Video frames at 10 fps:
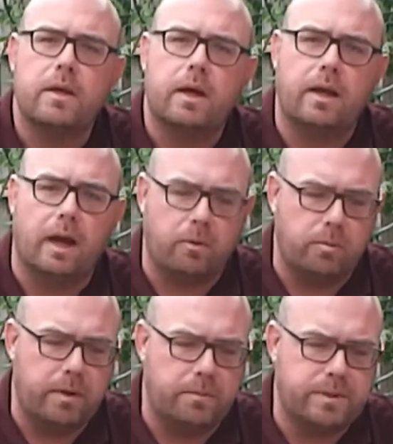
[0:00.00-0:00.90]
and that will
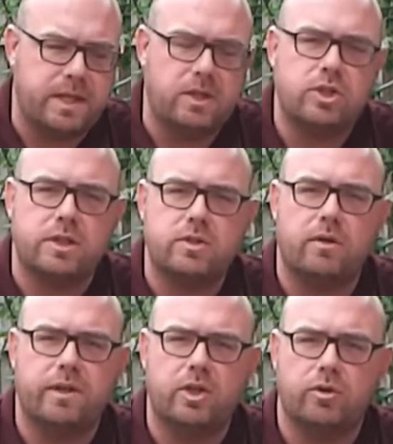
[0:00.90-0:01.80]
potentially sort
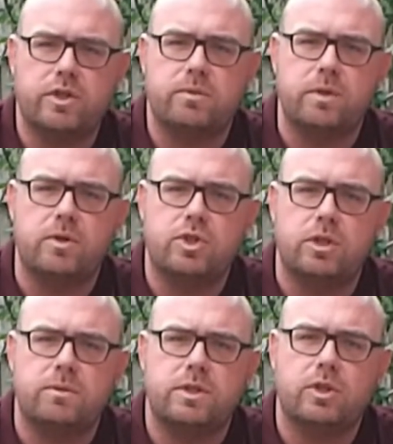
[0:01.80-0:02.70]
of encourage some new
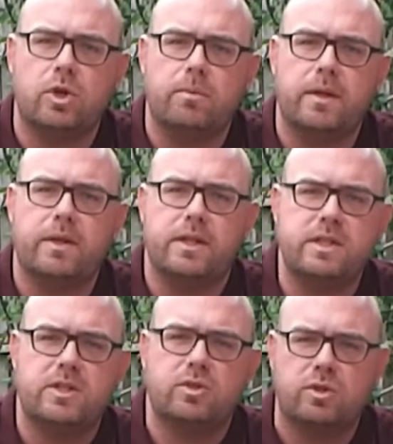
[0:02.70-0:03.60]
shoots to come. It thinks
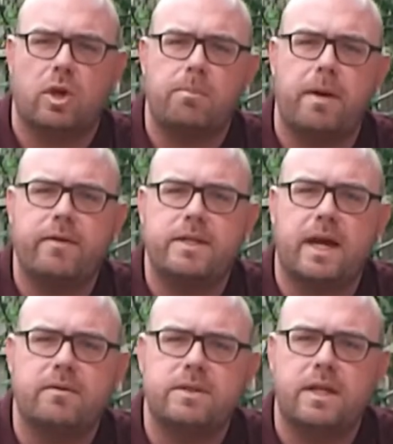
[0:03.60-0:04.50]
it's sort of got buried
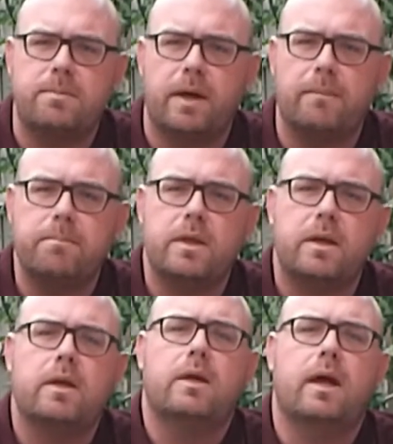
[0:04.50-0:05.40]
down deeper,
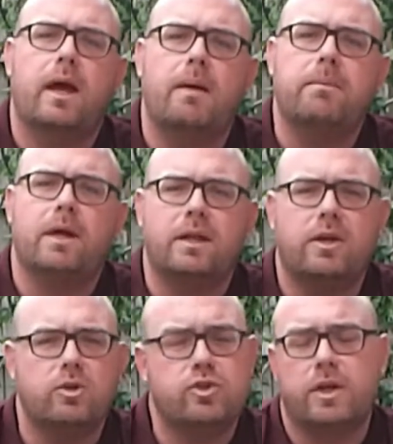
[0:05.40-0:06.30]
and you
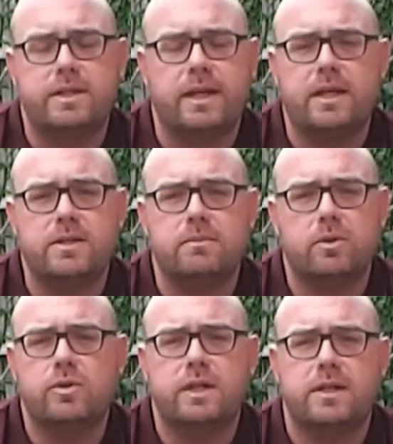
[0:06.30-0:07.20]
could try taking some
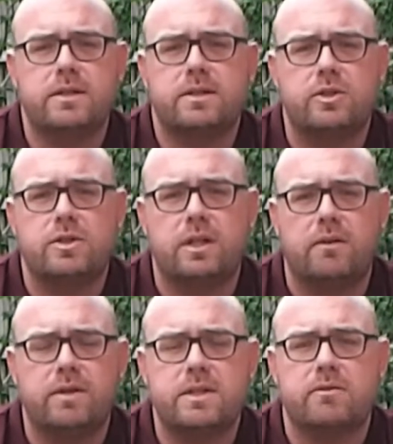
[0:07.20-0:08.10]
cuttings just to
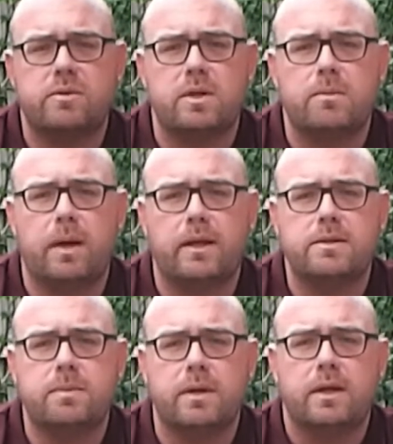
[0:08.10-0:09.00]
give yourself some new plants.
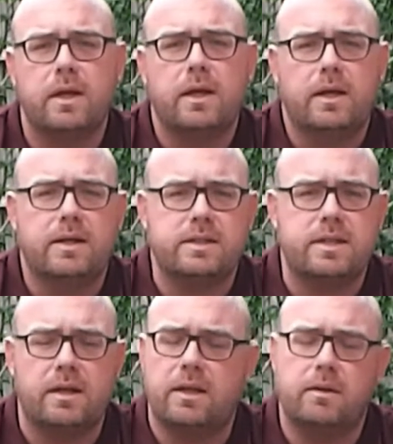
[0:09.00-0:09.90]
But as I
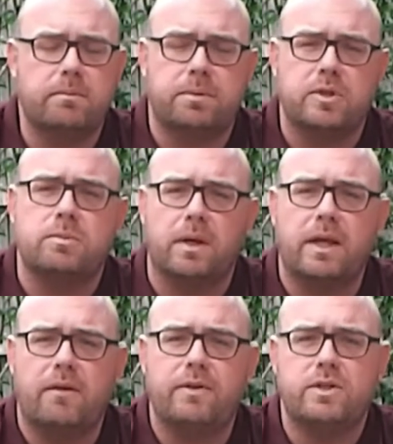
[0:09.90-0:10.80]
said, possibly
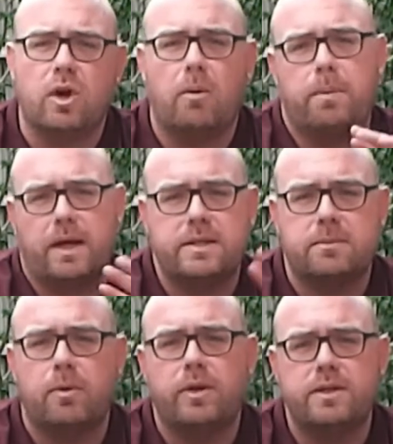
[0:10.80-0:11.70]
if it's got past the
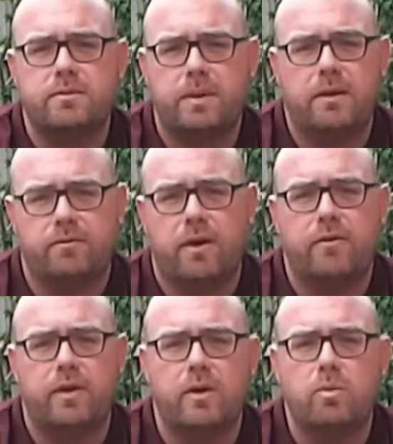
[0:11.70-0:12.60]
point of being very,
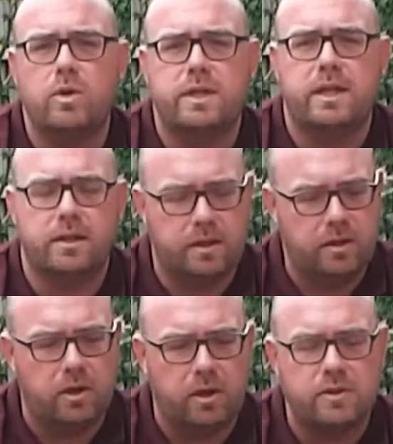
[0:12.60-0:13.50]
very woody and you've
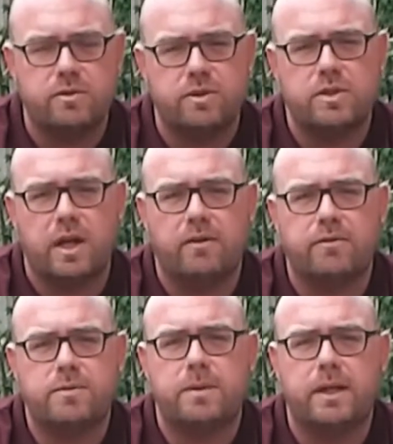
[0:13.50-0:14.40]
got lots of just kind of
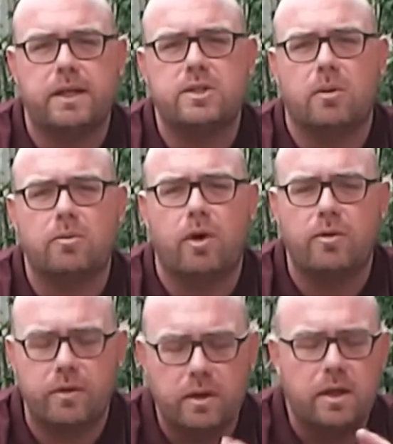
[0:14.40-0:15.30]
spindly top
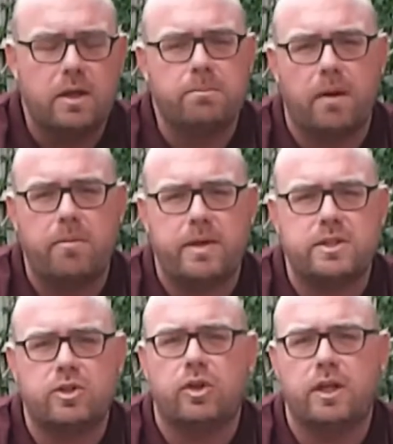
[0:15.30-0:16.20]
growth, it might be best
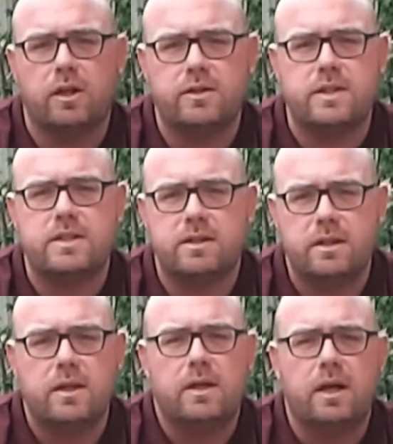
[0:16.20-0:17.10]
to cut your losses
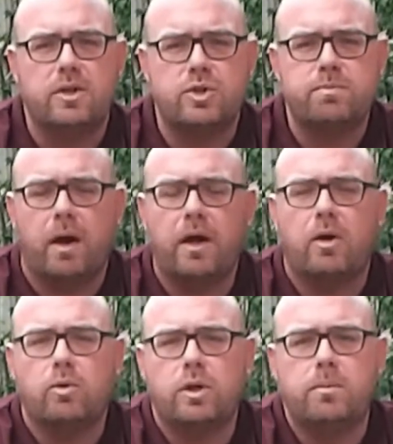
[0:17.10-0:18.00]
and just buy a
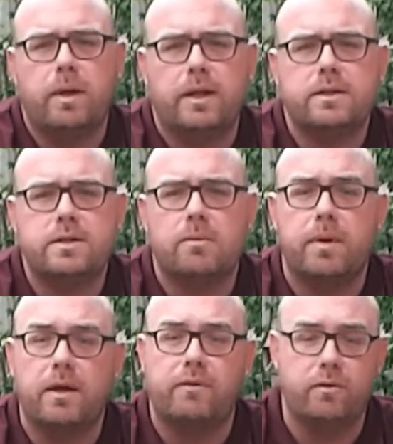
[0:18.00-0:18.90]
whole new plant. So,
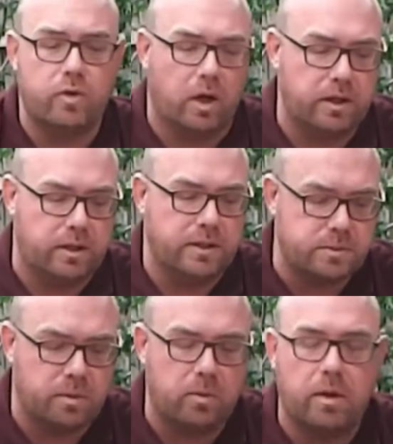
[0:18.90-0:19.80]
but if you've got a nice
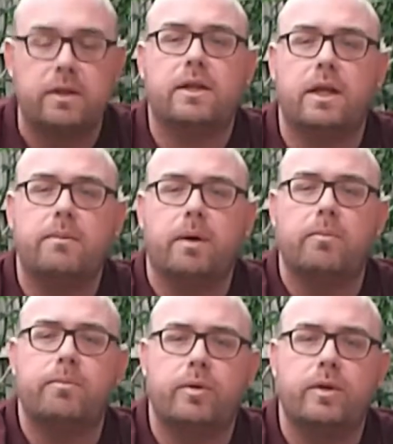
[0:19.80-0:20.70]
small one, keep
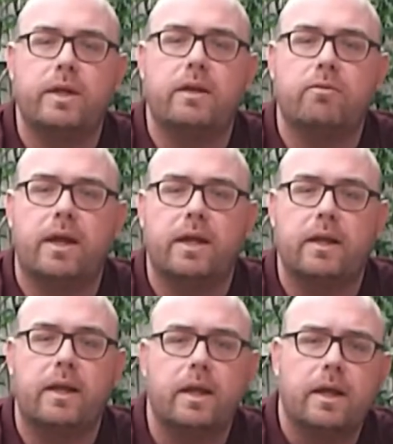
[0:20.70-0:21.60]
on pruning it
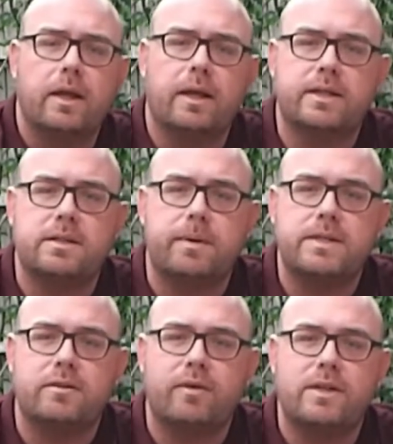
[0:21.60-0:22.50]
regularly. That's the
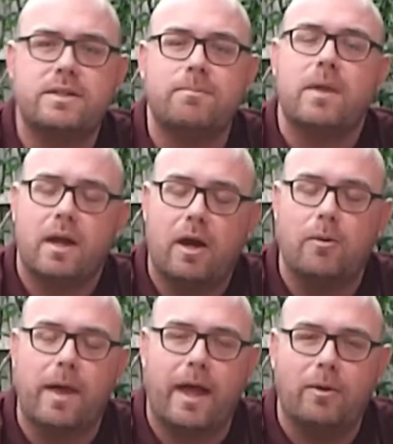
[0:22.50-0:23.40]
best advice there. I hope
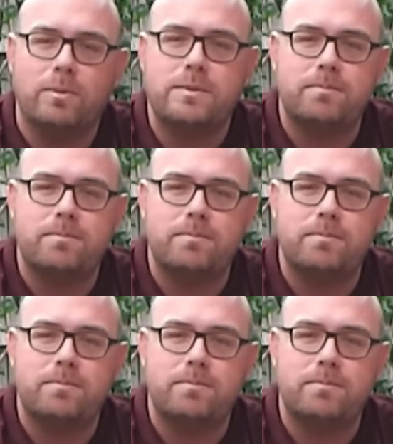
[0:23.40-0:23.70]
that helps.